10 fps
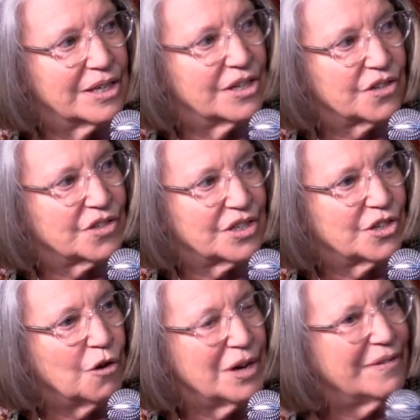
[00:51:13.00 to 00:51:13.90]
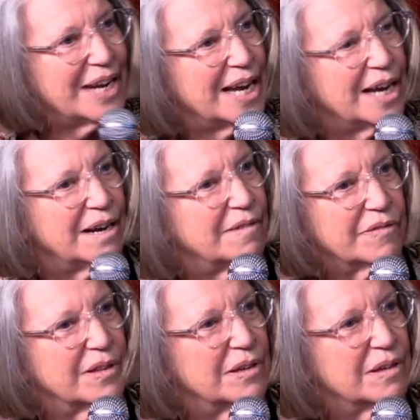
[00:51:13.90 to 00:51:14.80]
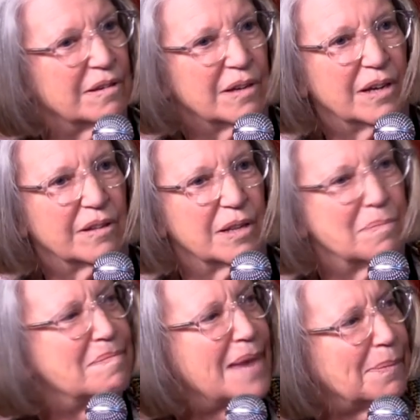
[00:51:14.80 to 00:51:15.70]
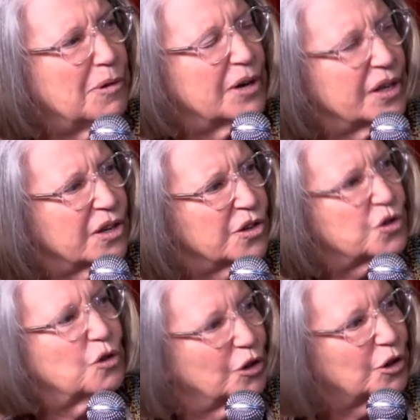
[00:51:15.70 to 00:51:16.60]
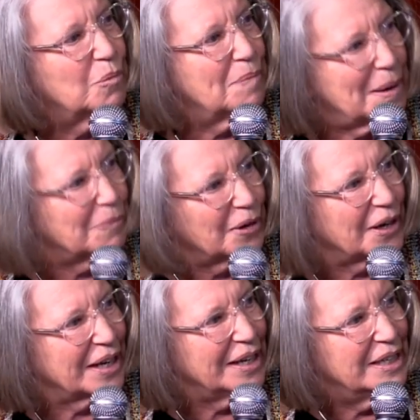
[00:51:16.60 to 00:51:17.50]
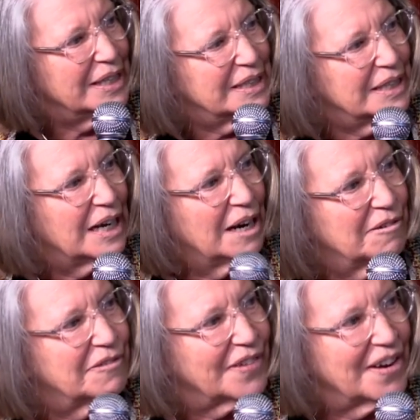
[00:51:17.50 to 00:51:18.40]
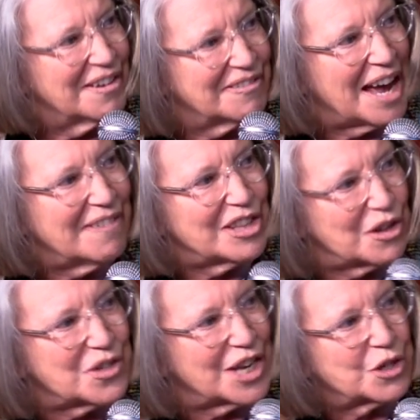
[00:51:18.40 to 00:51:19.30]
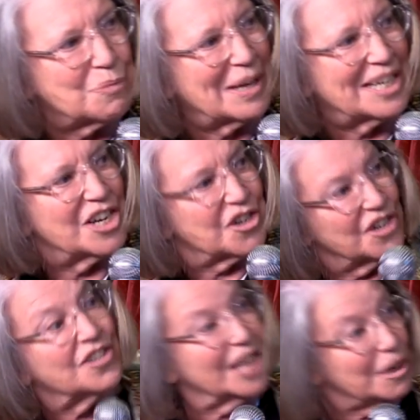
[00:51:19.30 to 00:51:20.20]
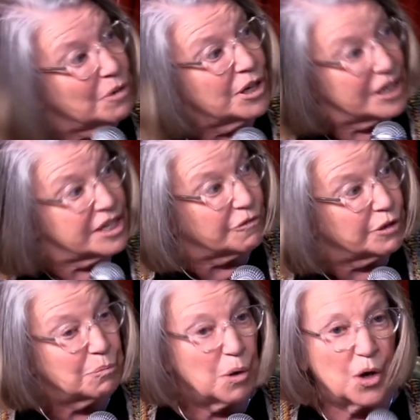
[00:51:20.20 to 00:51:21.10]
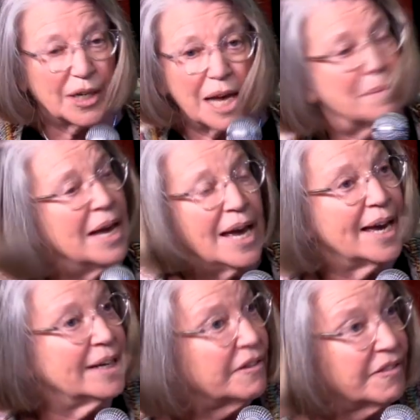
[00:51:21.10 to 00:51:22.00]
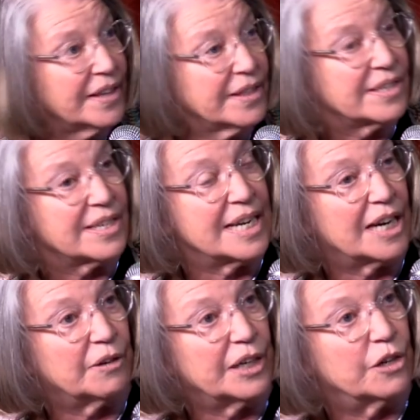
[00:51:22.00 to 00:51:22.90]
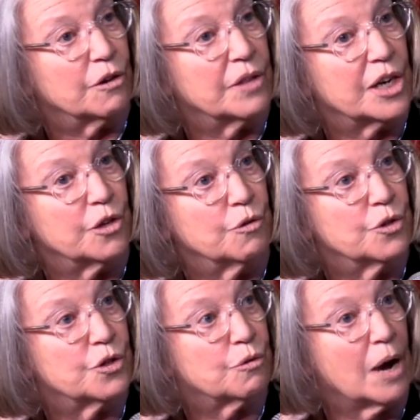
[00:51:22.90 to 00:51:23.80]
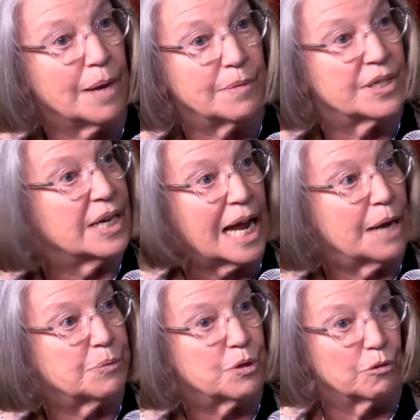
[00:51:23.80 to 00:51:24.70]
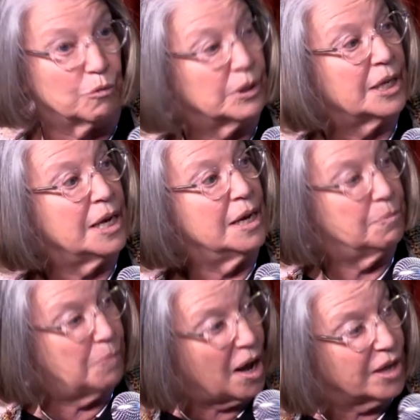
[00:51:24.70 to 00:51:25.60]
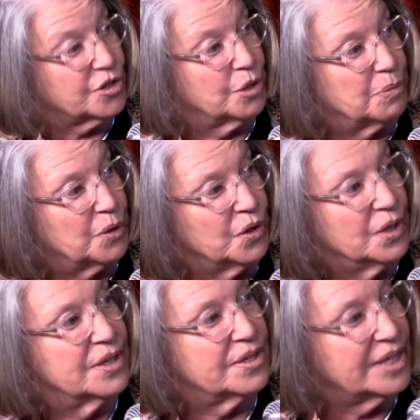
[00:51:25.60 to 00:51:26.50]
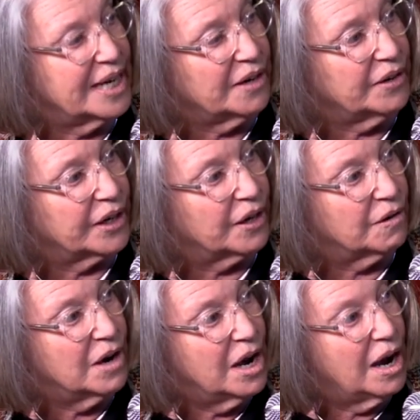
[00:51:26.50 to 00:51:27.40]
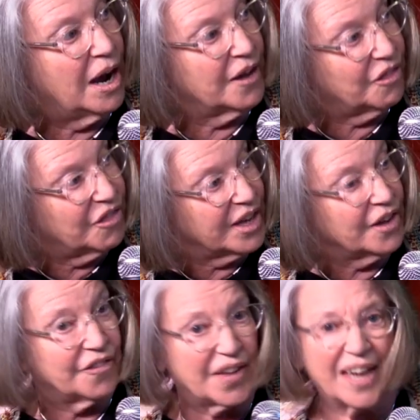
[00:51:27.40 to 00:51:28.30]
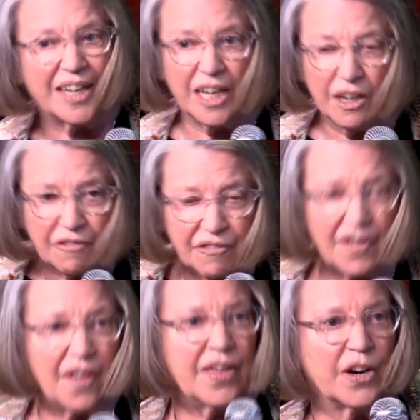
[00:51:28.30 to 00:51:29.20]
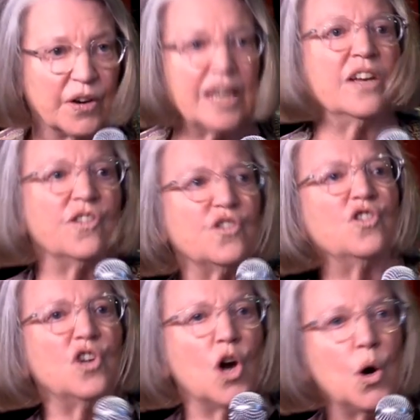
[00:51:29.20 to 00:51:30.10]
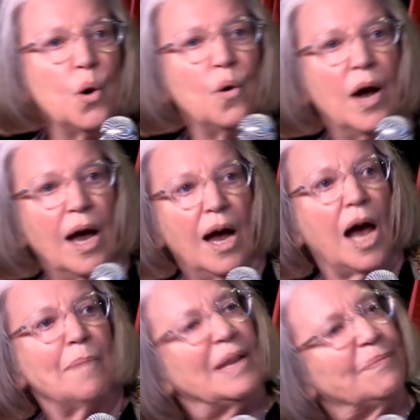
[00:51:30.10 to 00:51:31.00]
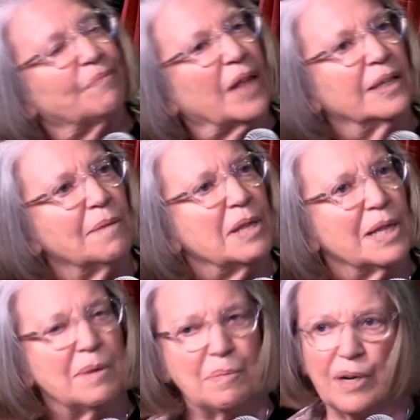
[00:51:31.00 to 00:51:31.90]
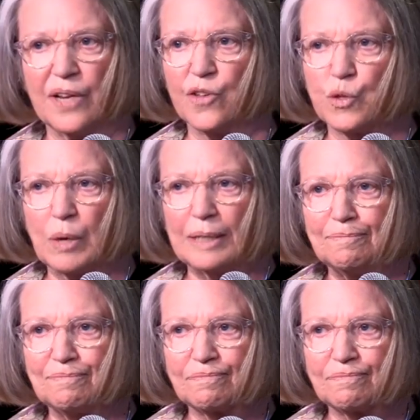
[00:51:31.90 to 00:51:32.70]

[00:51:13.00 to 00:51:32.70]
just don't even have the memory, the historical memory of having those expectations, then we're in a different ballgame. And I think the scenario that you described is an absolutely possible scenario. I think that if there is no, I mean, let me put it this way.